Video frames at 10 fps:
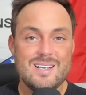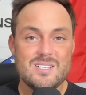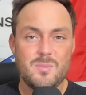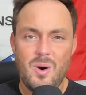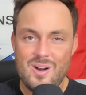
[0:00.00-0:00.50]

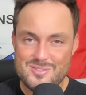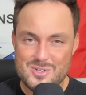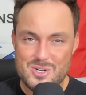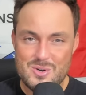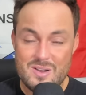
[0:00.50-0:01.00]
Tomorrow
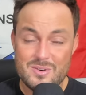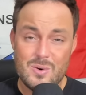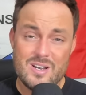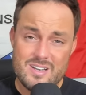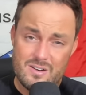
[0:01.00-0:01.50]
afternoon, have a
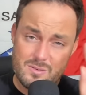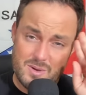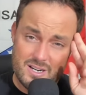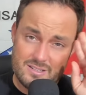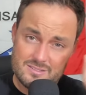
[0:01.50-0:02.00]
great day,
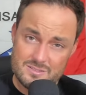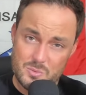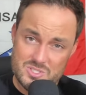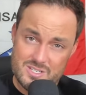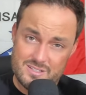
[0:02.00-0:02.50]
everybody.
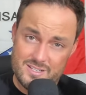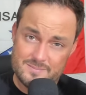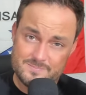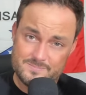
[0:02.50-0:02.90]
We'll see you then.